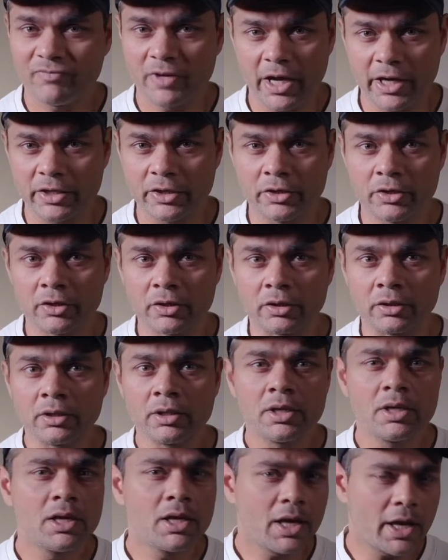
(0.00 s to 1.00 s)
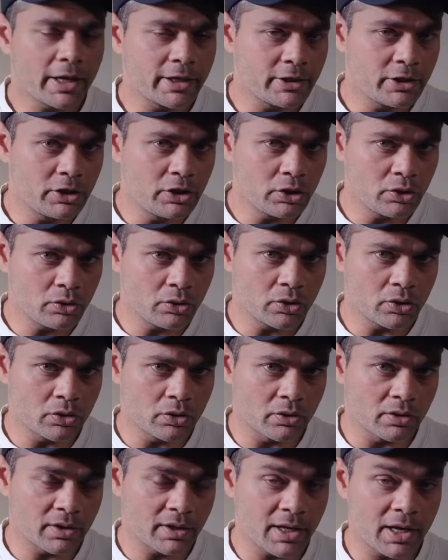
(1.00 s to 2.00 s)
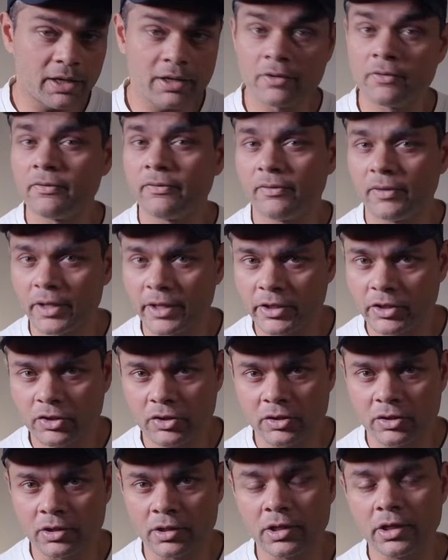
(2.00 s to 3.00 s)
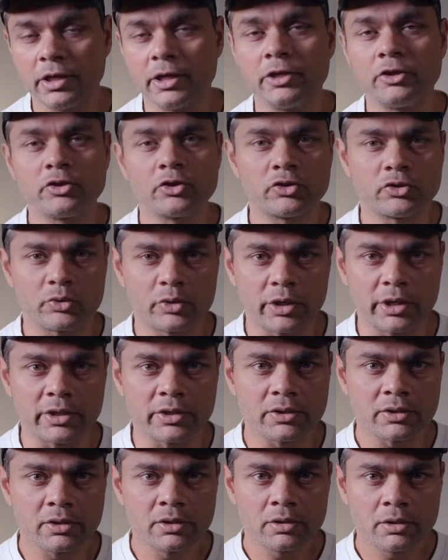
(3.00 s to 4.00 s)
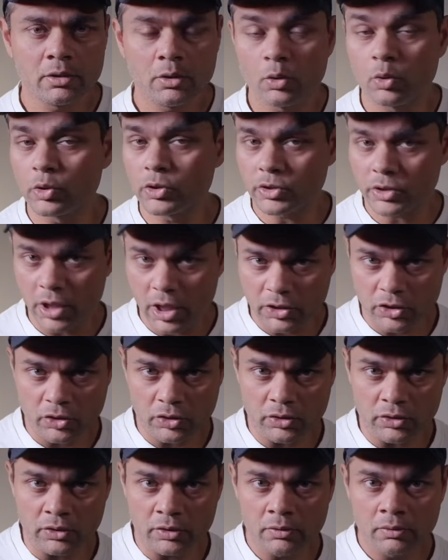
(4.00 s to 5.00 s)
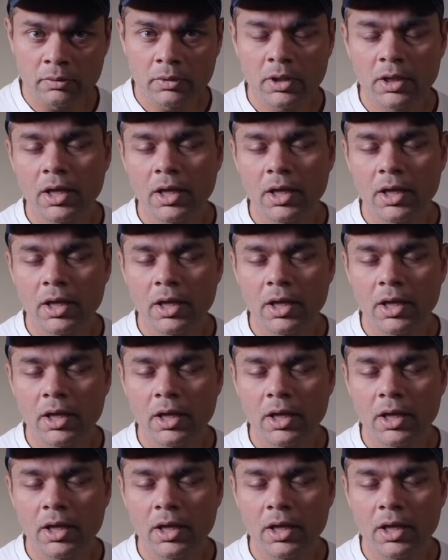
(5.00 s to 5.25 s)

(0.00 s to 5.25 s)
I don't know. I do know that inflation, interest rates, recession,